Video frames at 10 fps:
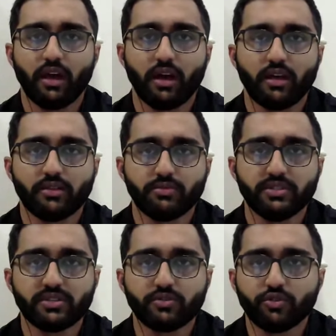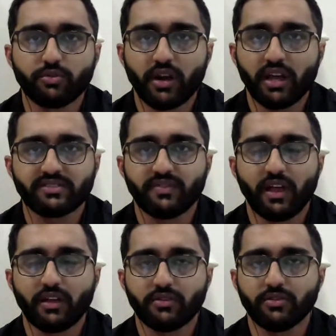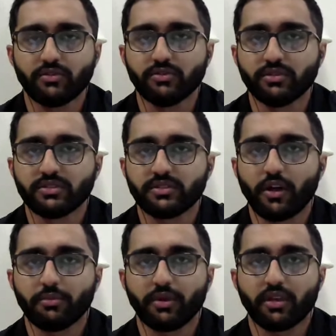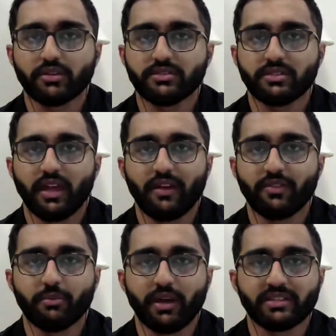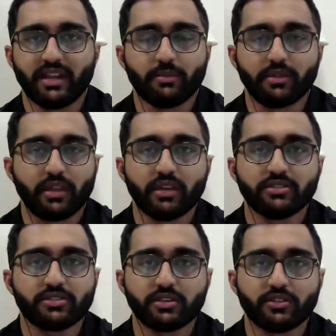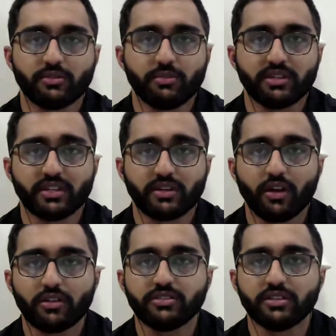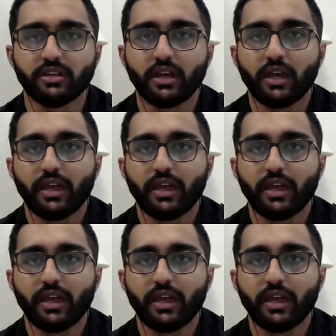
The reason Uber has value is not because they have the best application or the best technology.